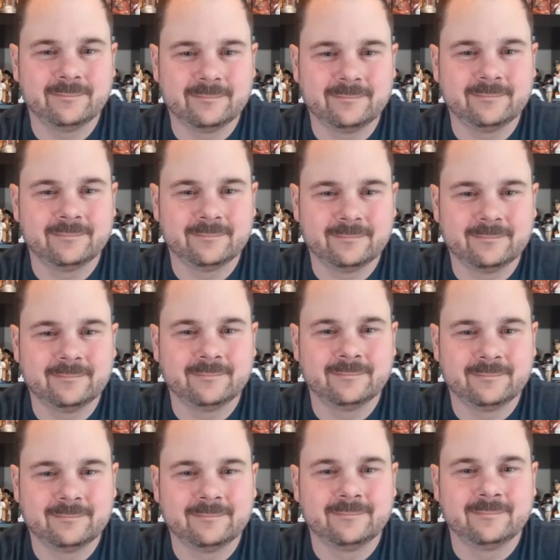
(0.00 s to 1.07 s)

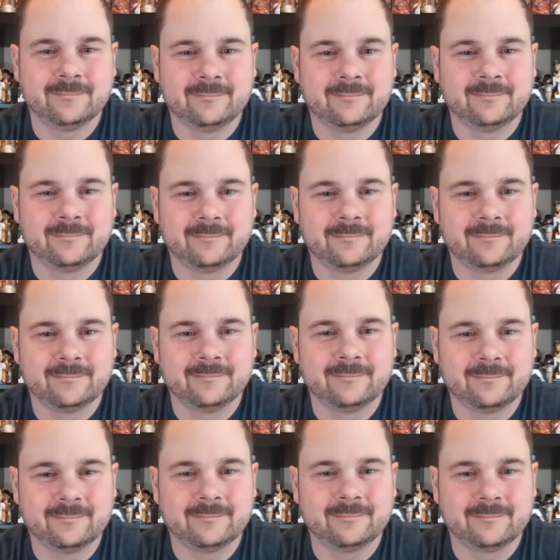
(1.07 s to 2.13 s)

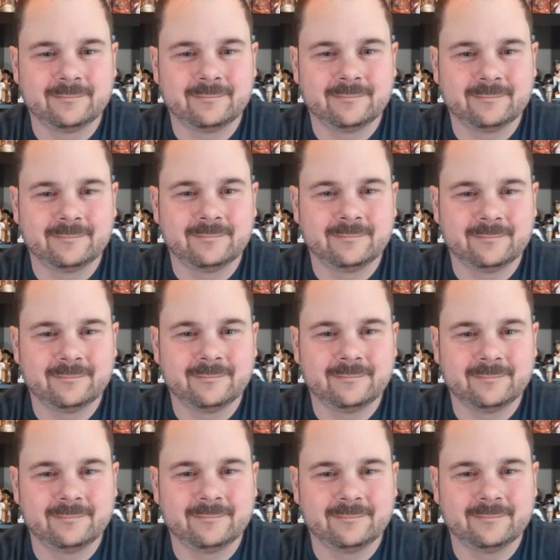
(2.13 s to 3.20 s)

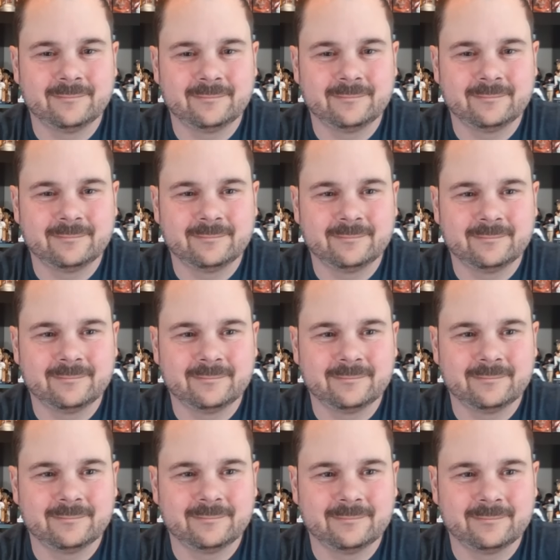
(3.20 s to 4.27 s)

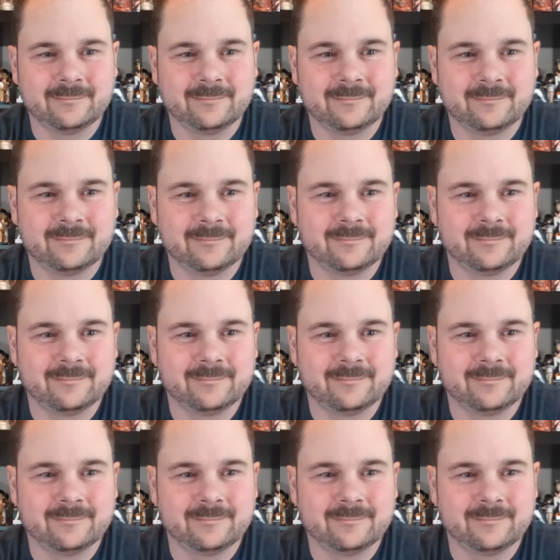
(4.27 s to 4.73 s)
(silent)